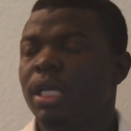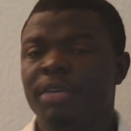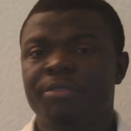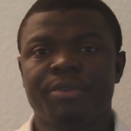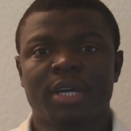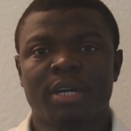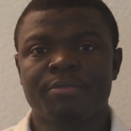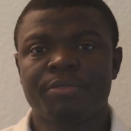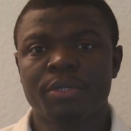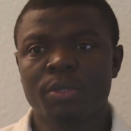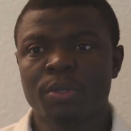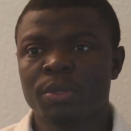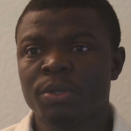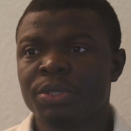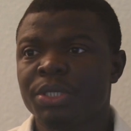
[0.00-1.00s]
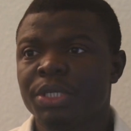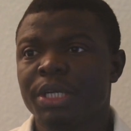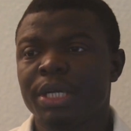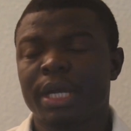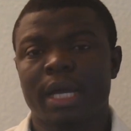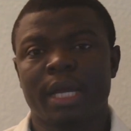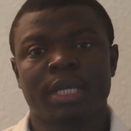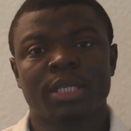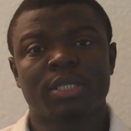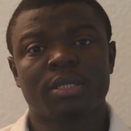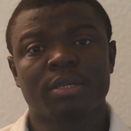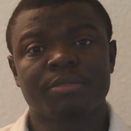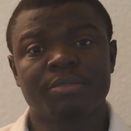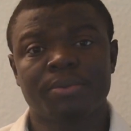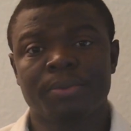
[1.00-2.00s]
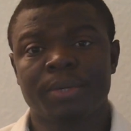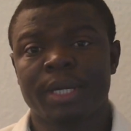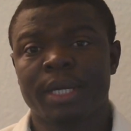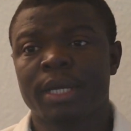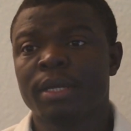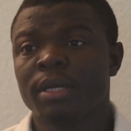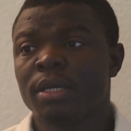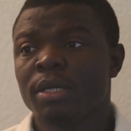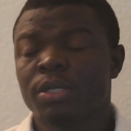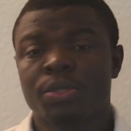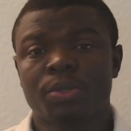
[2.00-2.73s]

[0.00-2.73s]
If you have used a software